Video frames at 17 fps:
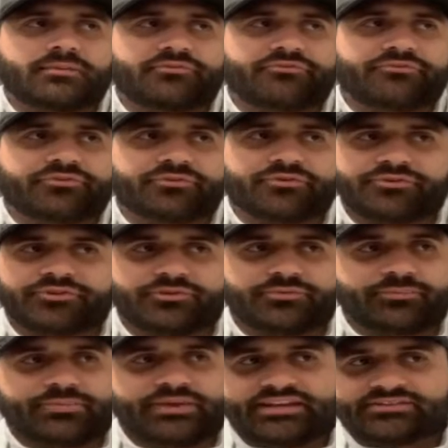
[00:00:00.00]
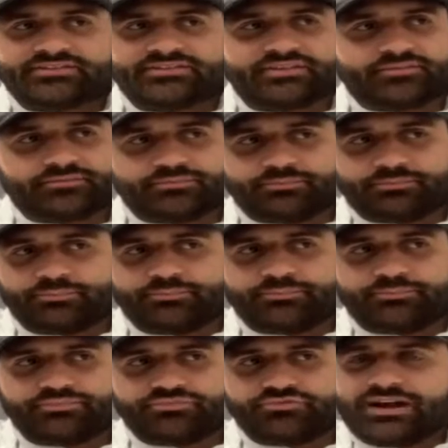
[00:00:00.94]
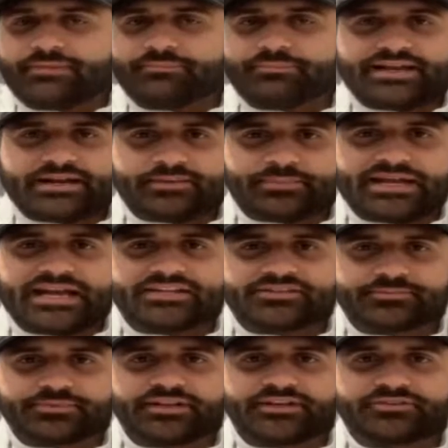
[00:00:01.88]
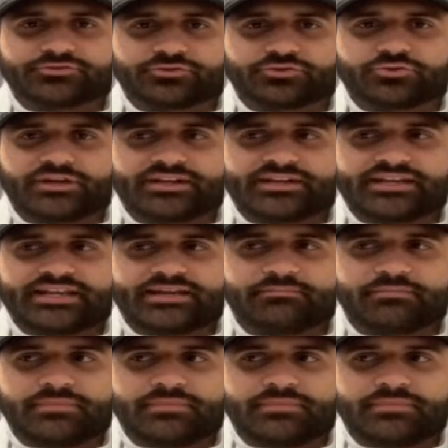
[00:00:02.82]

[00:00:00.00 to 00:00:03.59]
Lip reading: For your basic drop back pass plays or quick game,